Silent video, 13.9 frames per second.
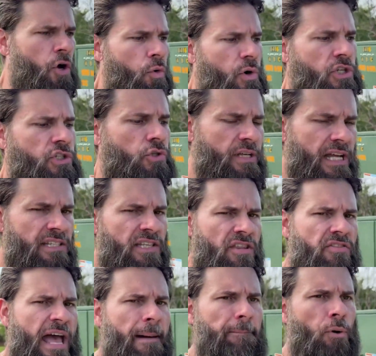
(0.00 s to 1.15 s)
When you get to
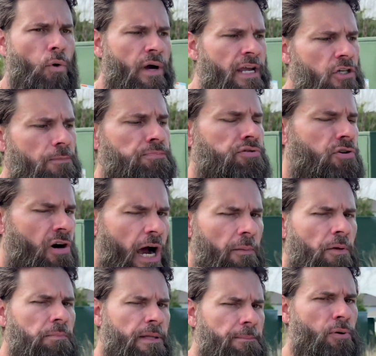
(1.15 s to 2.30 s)
that point, you're
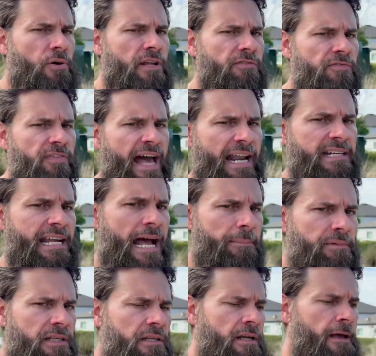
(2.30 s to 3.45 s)
probably pretty fat
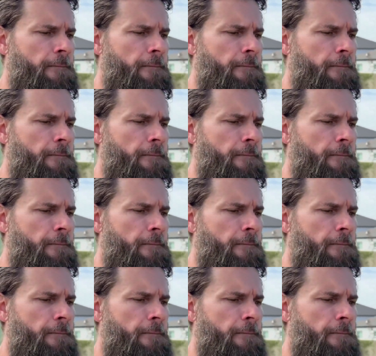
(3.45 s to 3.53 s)
adapted,